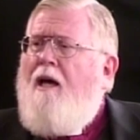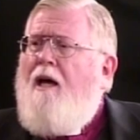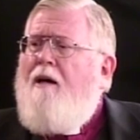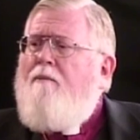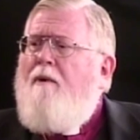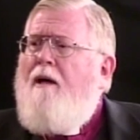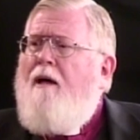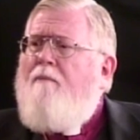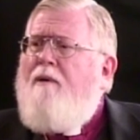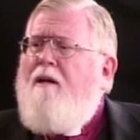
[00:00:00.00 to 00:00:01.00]

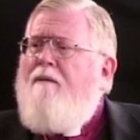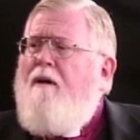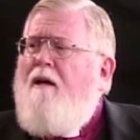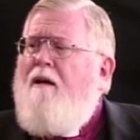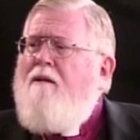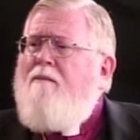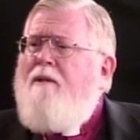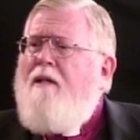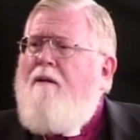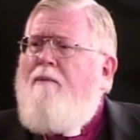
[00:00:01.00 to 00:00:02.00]
But
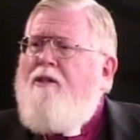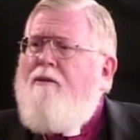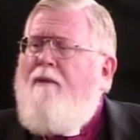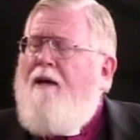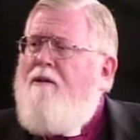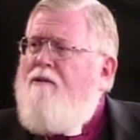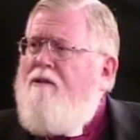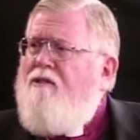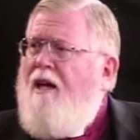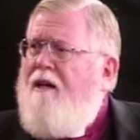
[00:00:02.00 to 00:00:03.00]
ultimately Bishop Matthews
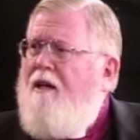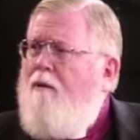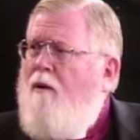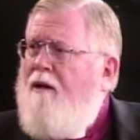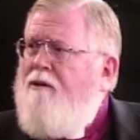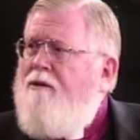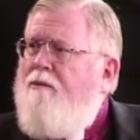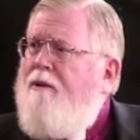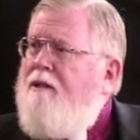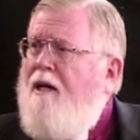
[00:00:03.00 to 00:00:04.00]
decided he wanted to
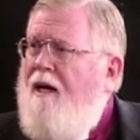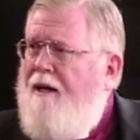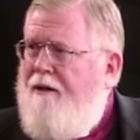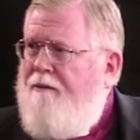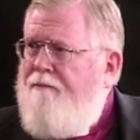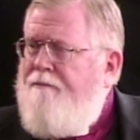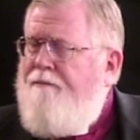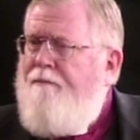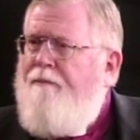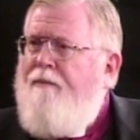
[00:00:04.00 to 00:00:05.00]
retire,
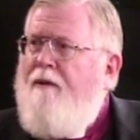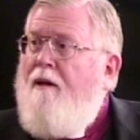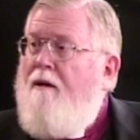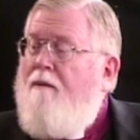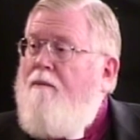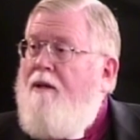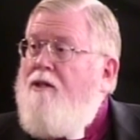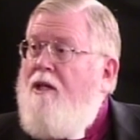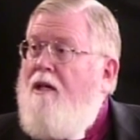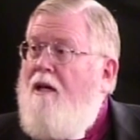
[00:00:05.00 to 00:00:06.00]

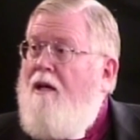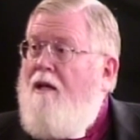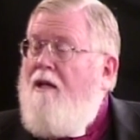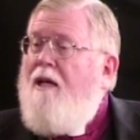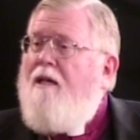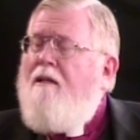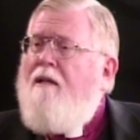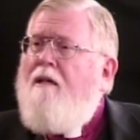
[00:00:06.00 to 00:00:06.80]
which he did.